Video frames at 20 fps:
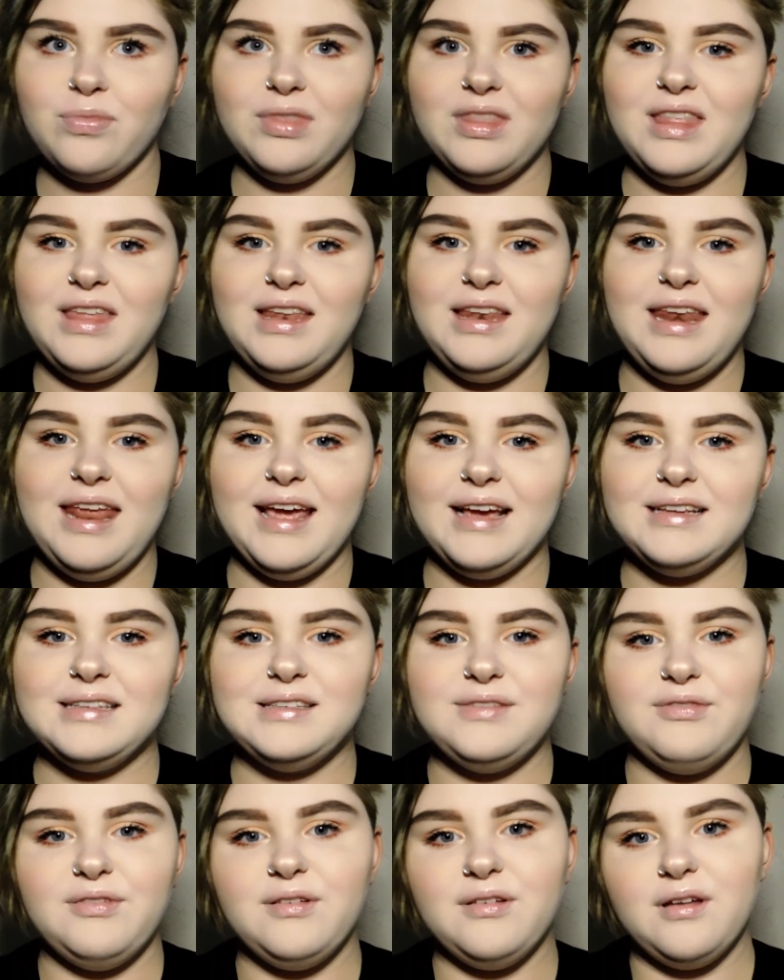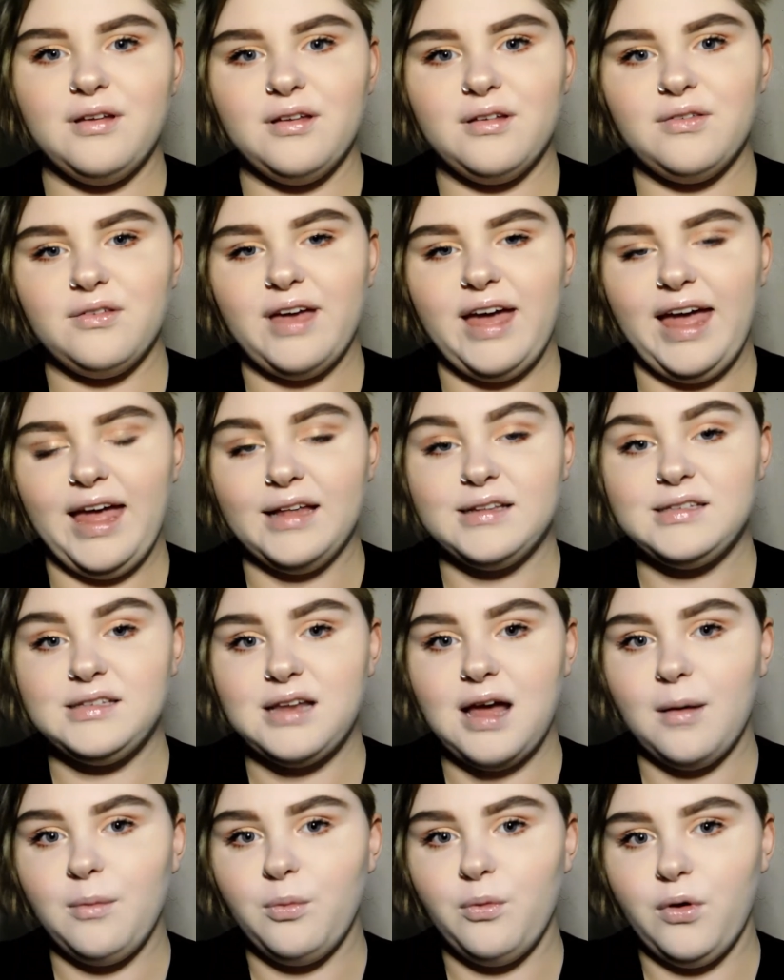the NYX Can't
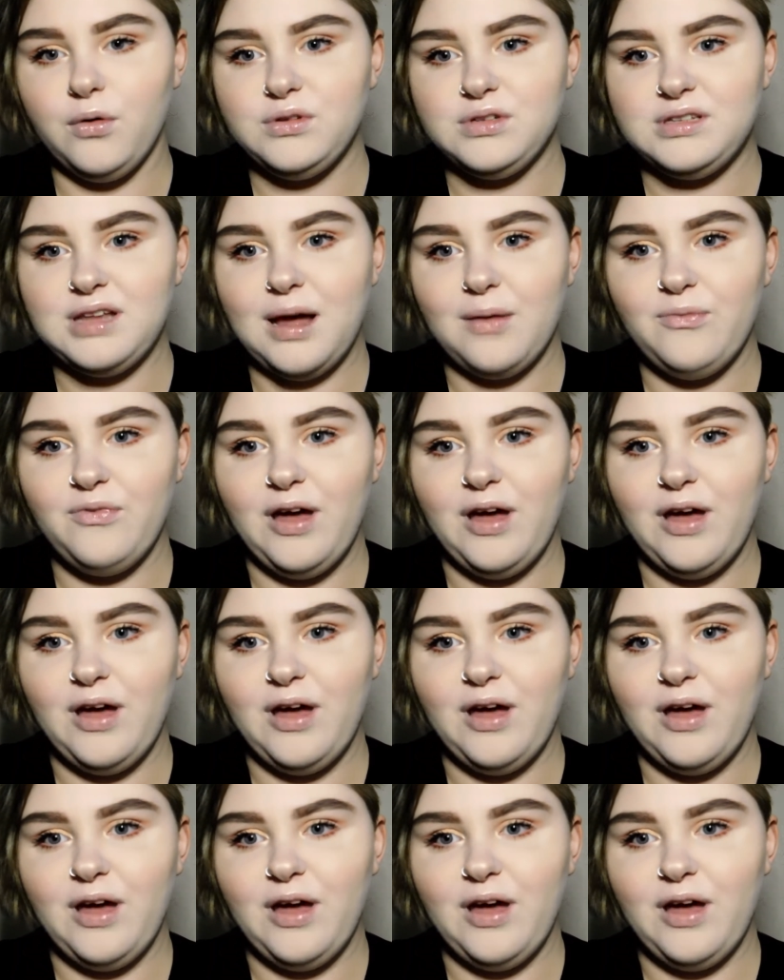Stop Won't Stop